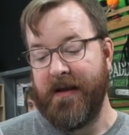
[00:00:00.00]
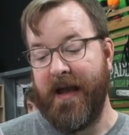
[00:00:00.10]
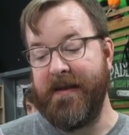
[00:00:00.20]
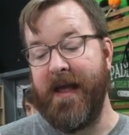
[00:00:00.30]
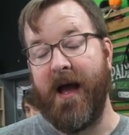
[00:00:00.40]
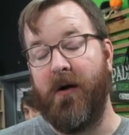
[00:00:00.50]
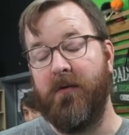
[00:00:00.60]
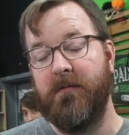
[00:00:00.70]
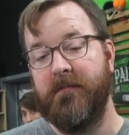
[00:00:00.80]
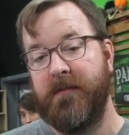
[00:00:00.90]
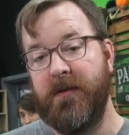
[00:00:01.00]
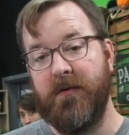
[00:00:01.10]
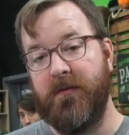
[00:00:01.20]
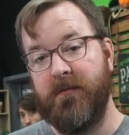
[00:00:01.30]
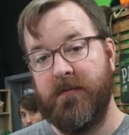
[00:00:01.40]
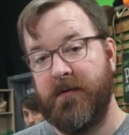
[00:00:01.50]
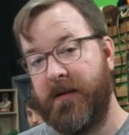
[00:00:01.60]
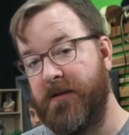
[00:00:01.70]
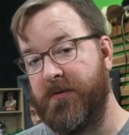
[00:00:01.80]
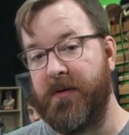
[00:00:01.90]
And now... you
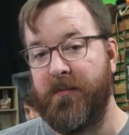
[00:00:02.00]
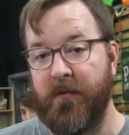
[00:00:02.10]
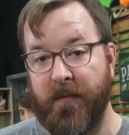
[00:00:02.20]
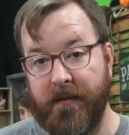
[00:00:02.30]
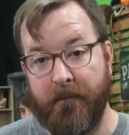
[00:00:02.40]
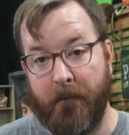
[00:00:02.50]
can join the movement.